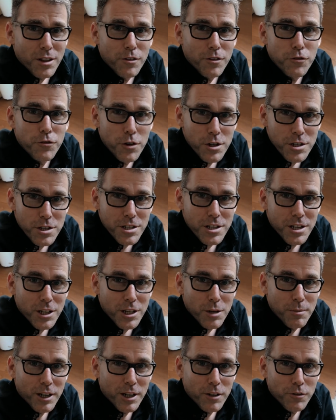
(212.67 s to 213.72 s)
The first thing
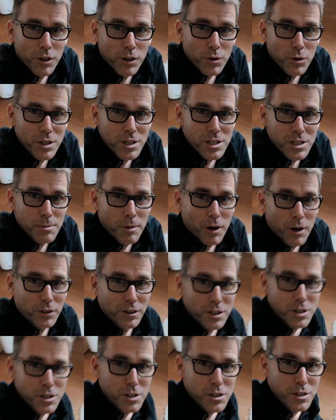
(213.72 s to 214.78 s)
you might have noticed about
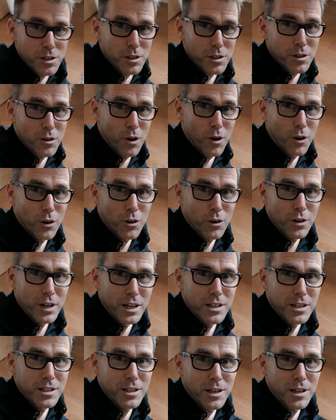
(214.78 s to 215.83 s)
this
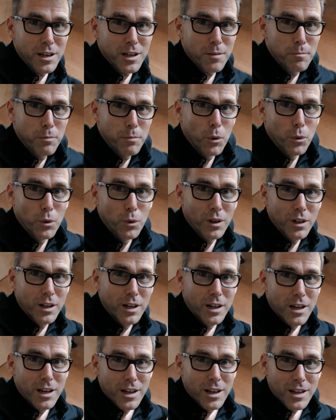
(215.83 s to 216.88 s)
concrete bowl,
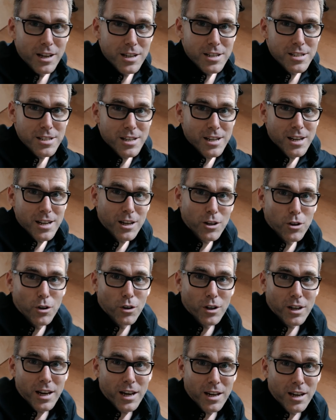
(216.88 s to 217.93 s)
it's
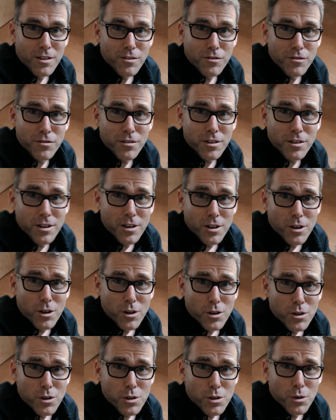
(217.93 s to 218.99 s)
concave.
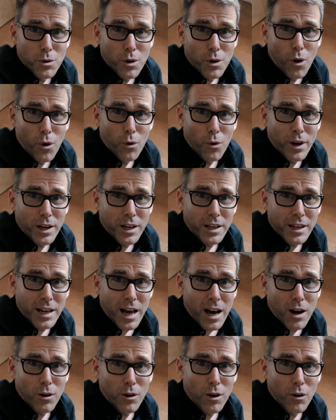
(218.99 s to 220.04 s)
So already
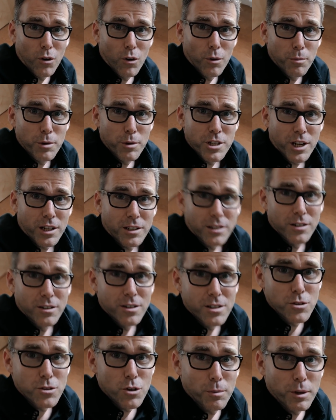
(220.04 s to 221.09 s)
now our projector
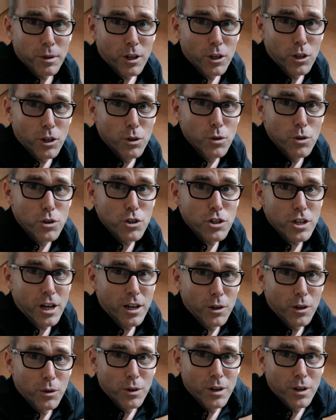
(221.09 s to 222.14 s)
is dropping a huge
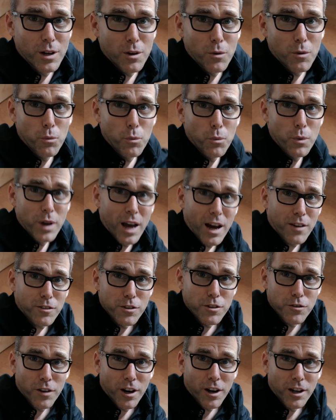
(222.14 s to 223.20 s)
shadow. We have
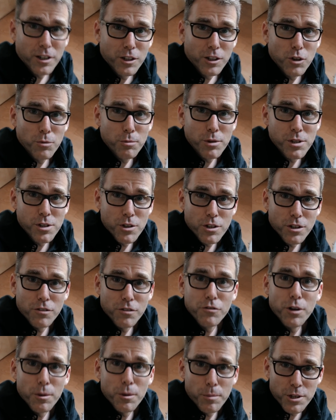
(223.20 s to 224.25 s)
to find a new position
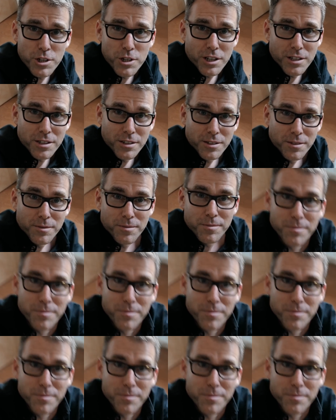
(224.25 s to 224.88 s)
for the projector.